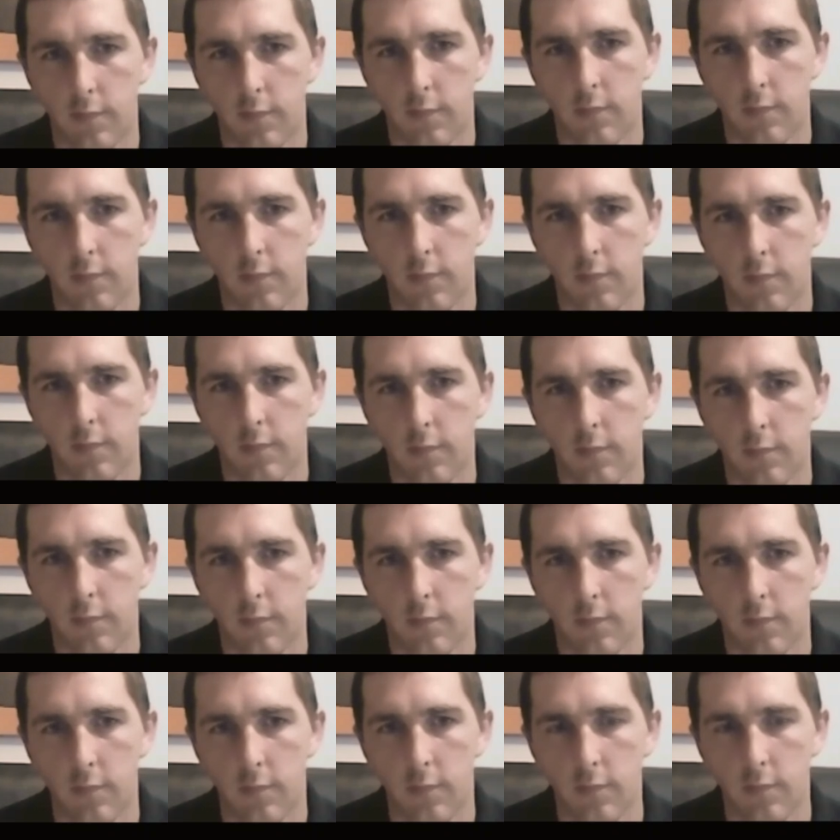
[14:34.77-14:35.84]

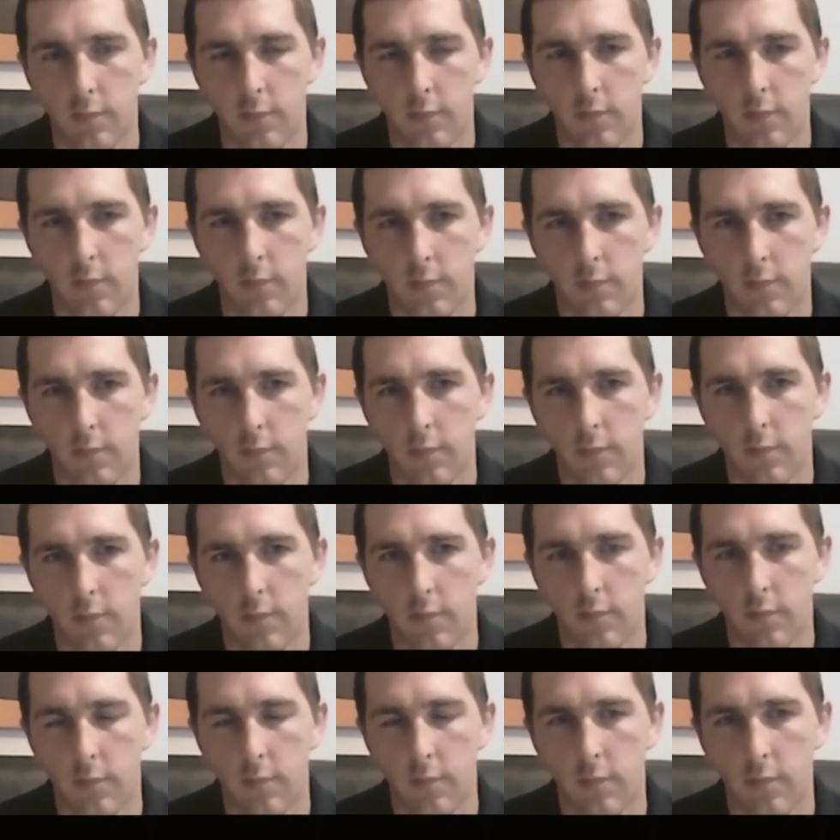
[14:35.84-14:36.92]

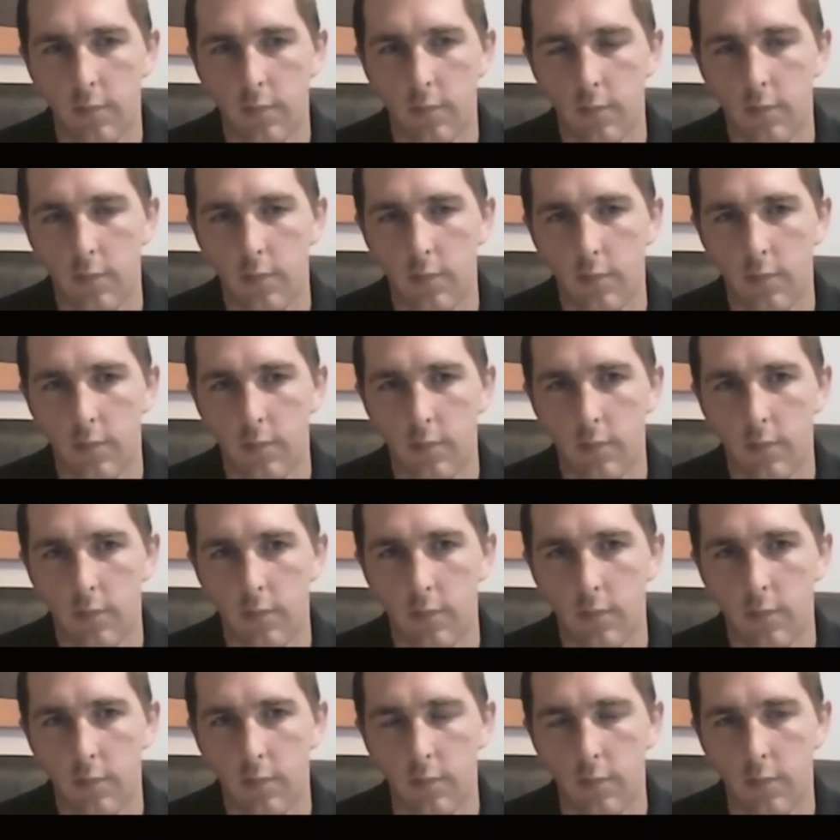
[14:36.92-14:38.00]

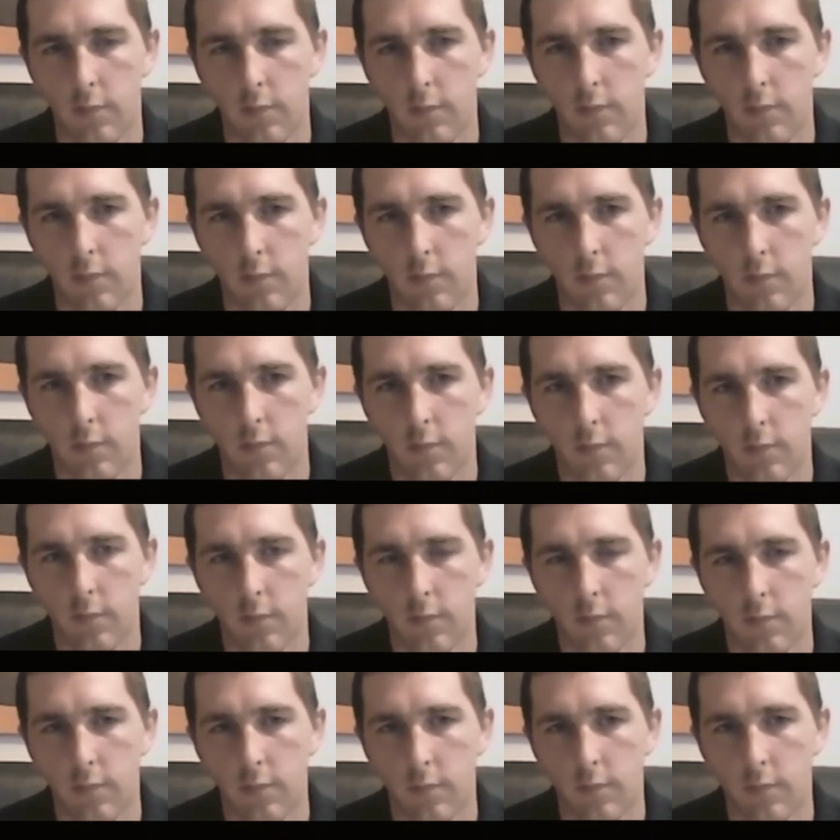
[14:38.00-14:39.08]

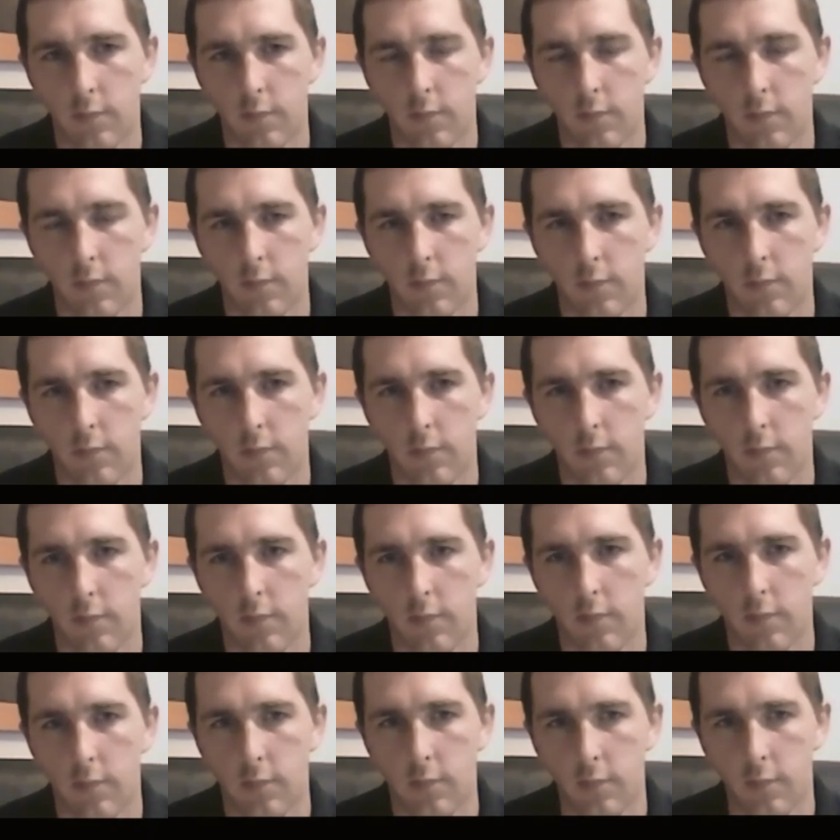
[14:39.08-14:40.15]

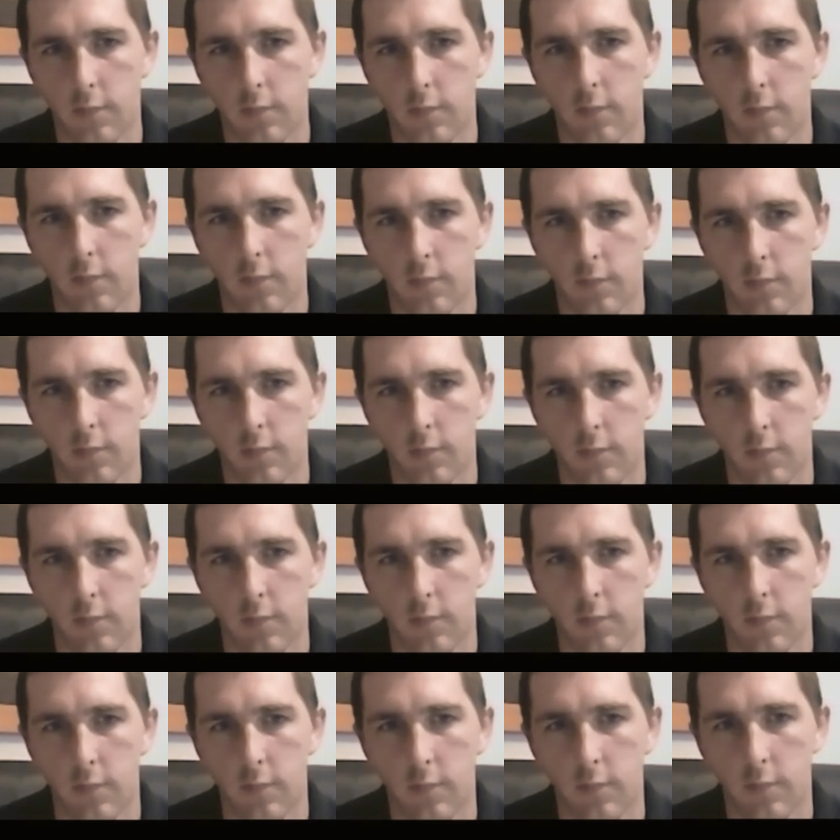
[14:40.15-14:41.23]

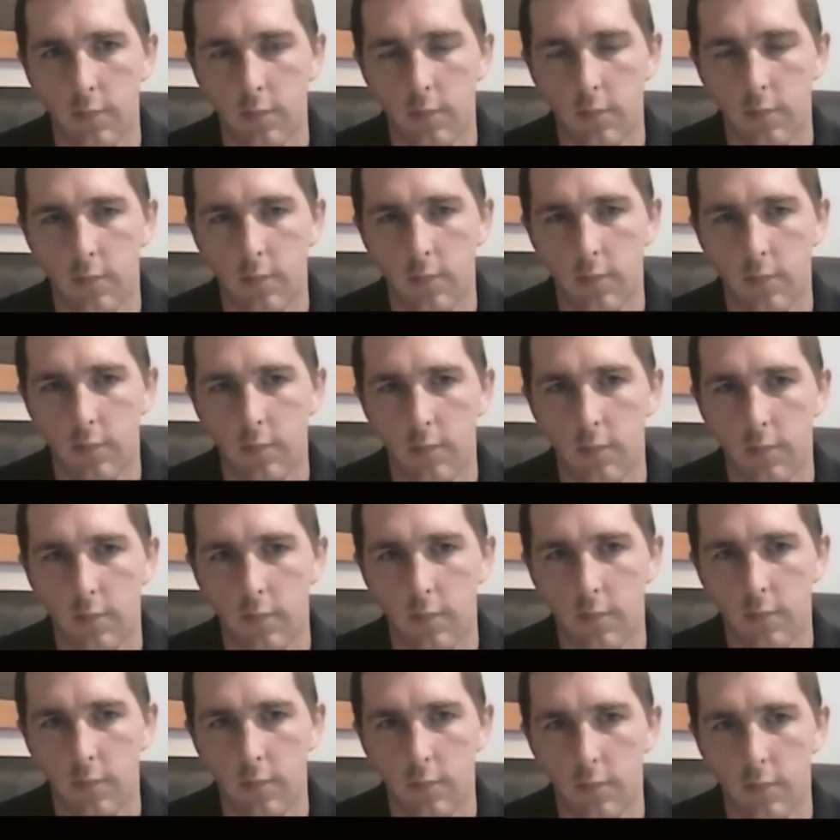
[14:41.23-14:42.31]

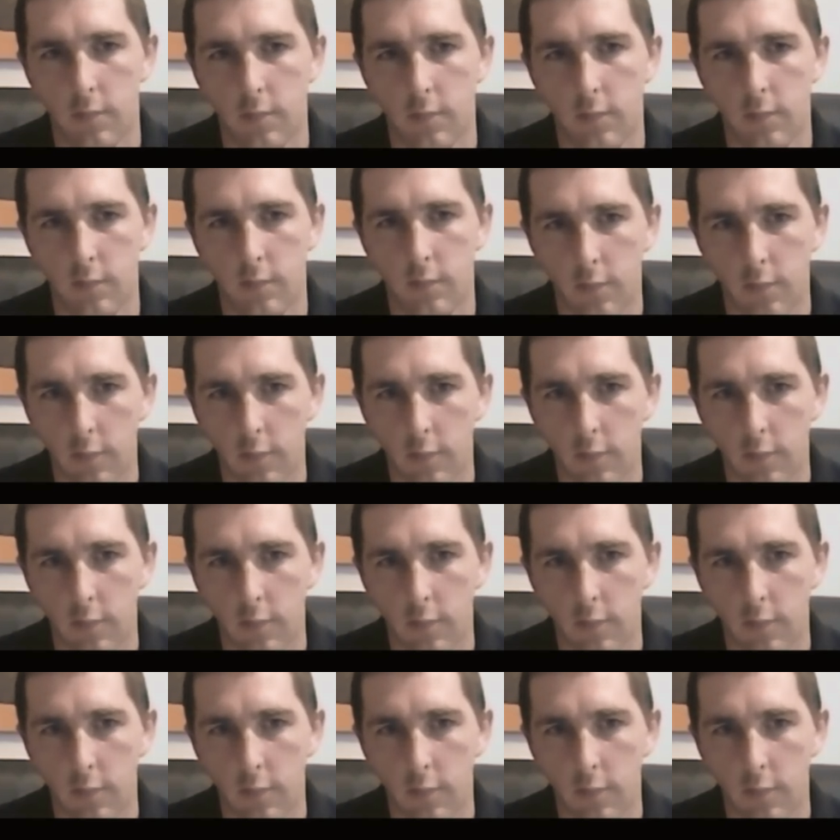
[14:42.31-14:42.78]
The person shown says nothing.